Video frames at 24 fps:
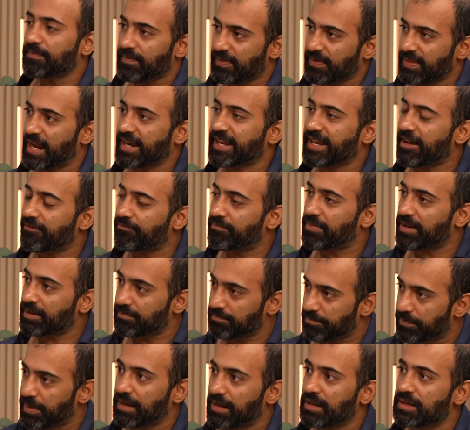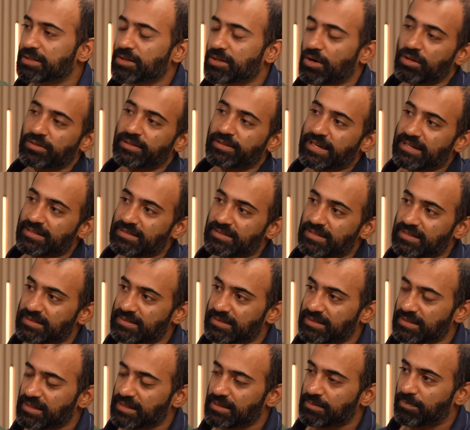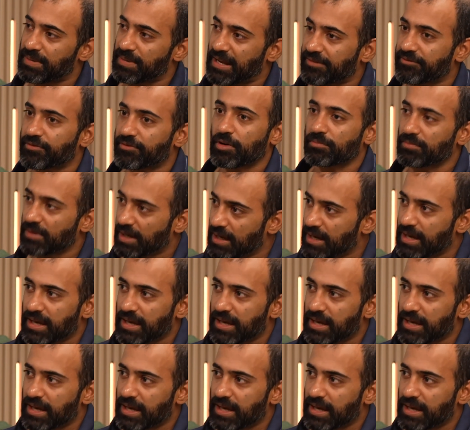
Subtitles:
that have been built on the XDC platform.